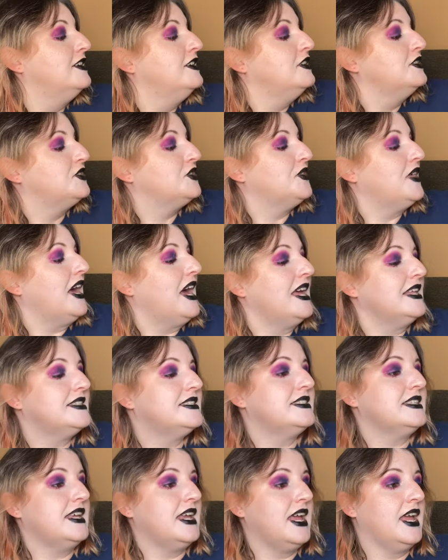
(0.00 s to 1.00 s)
So
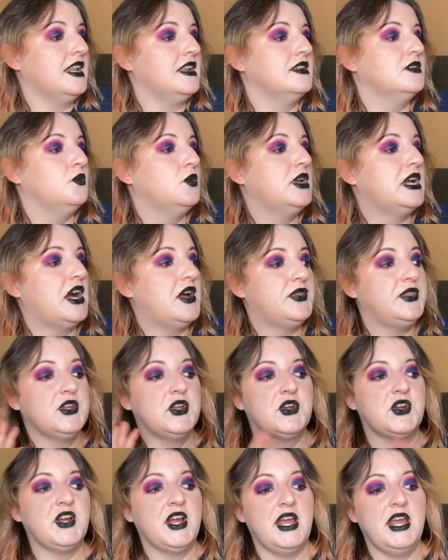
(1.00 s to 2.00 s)
that's it. We got the
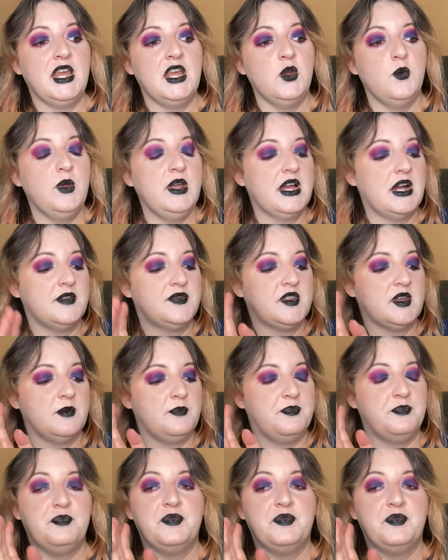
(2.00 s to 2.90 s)
crate, we got the